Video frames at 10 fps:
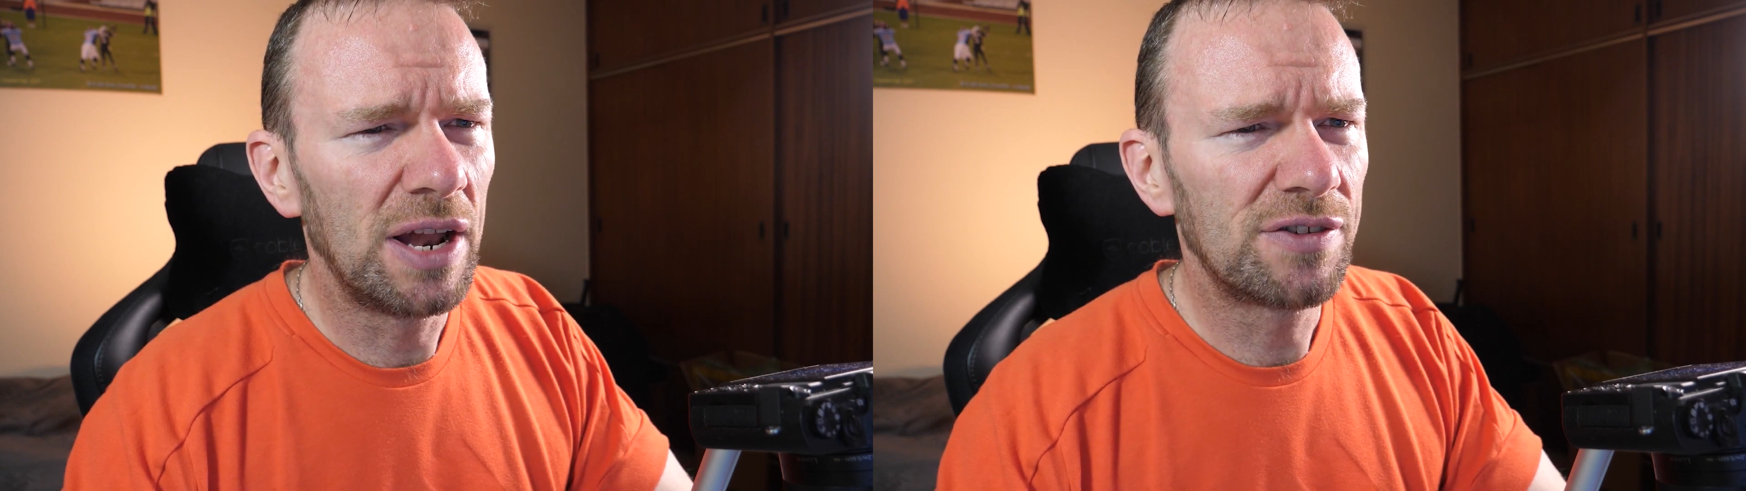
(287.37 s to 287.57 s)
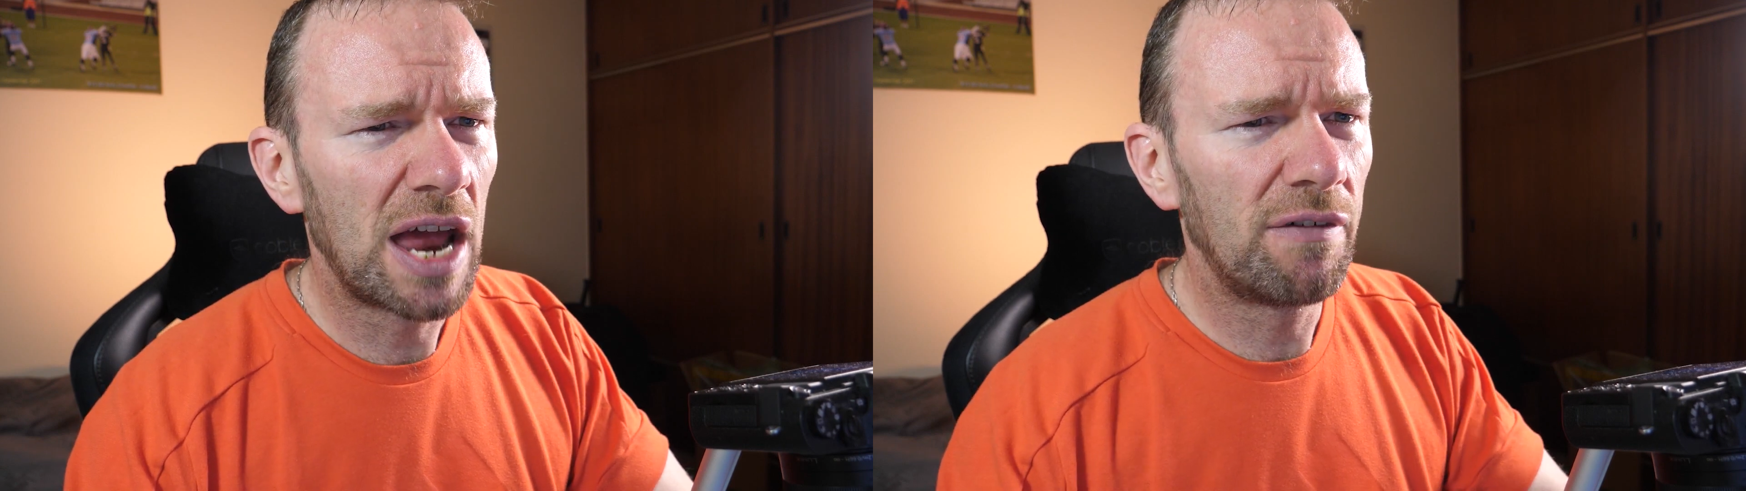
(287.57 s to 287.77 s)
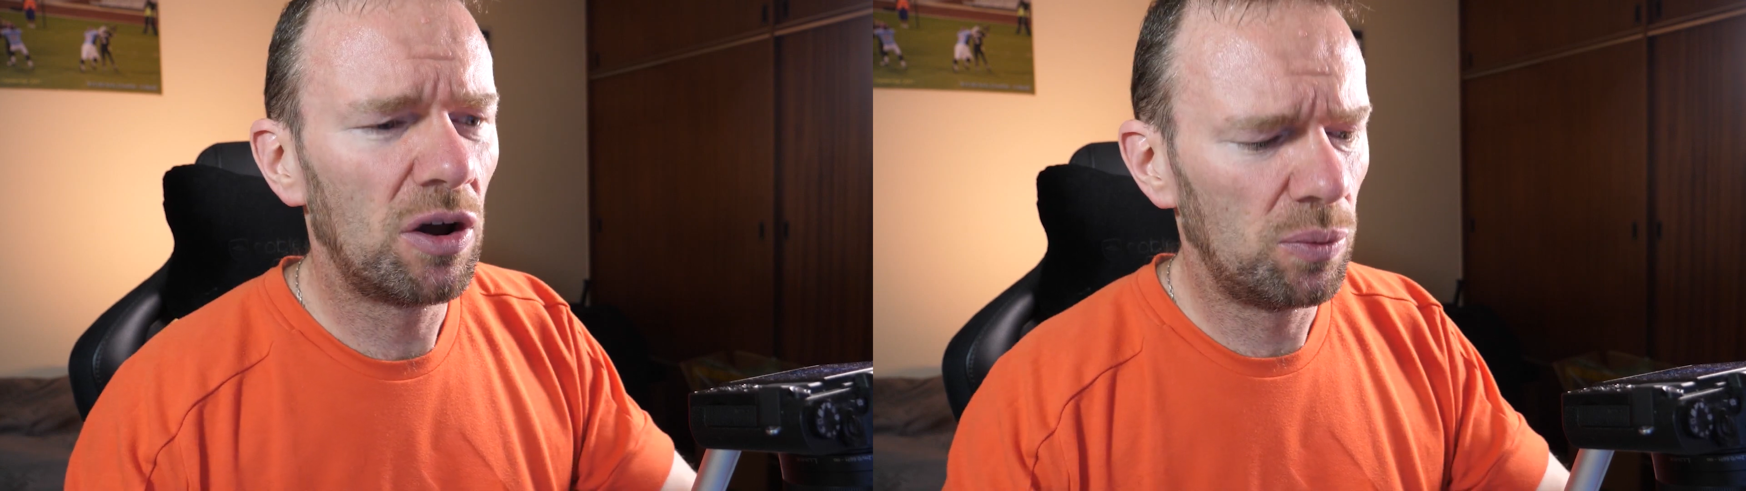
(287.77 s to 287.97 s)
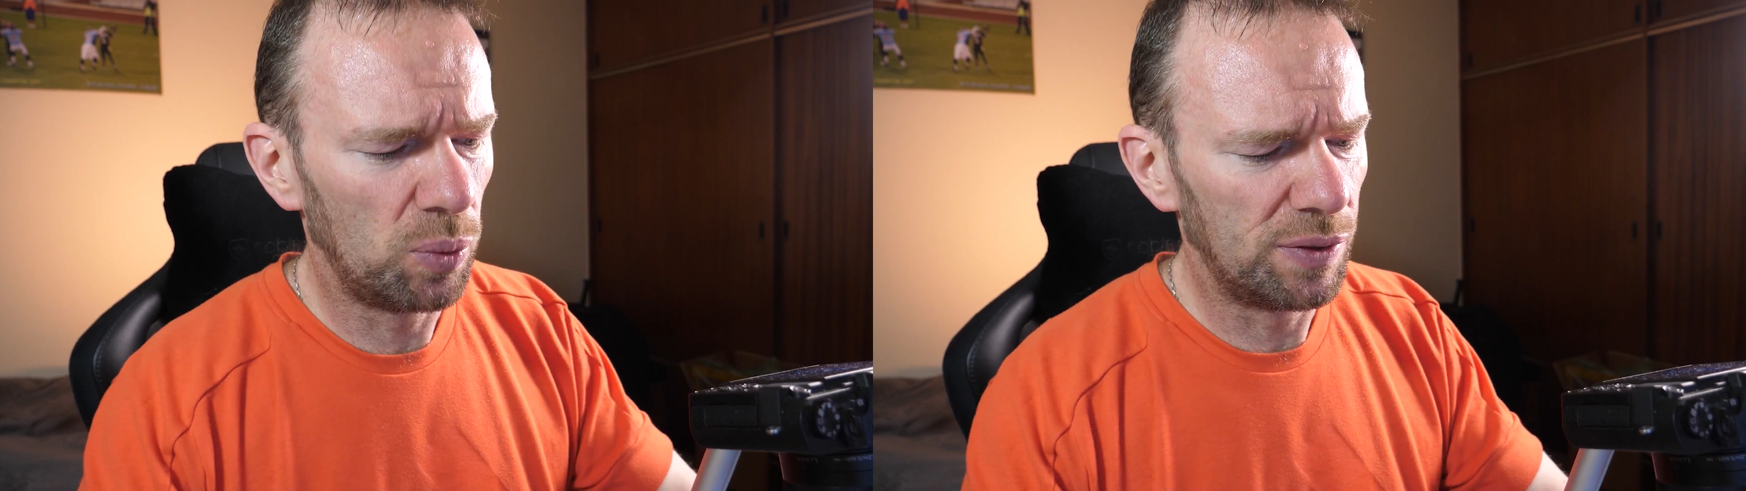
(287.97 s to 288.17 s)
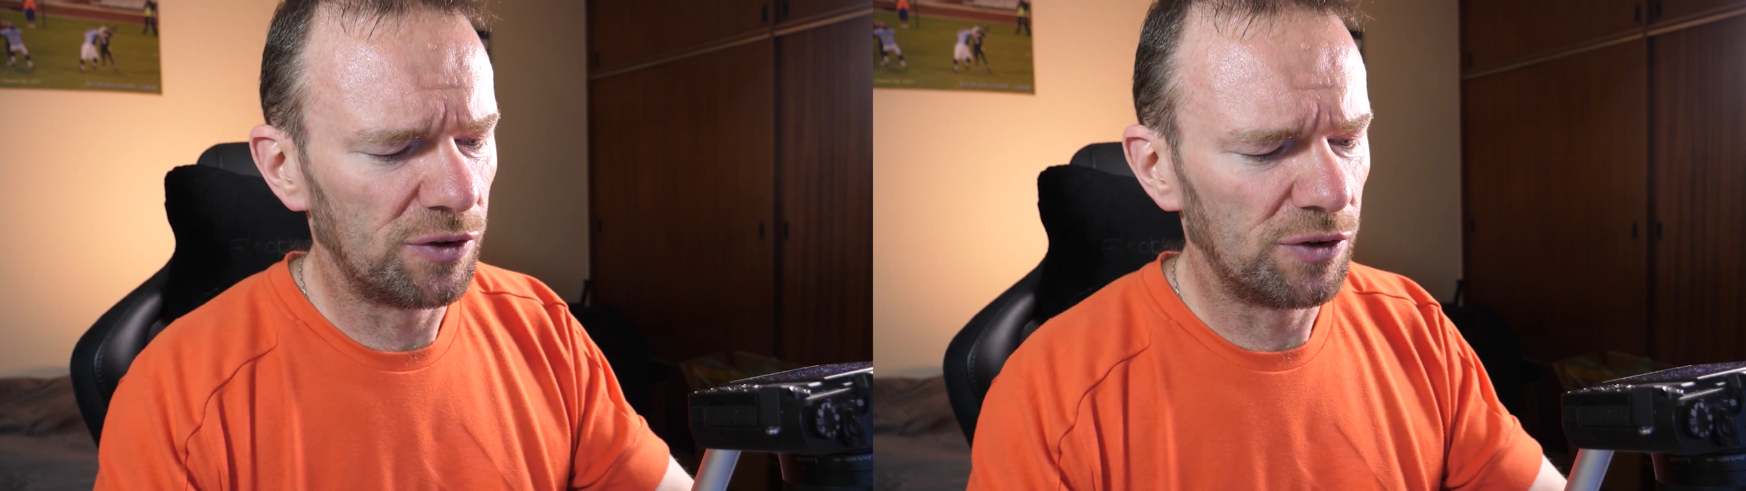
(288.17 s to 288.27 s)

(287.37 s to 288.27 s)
let's carry on with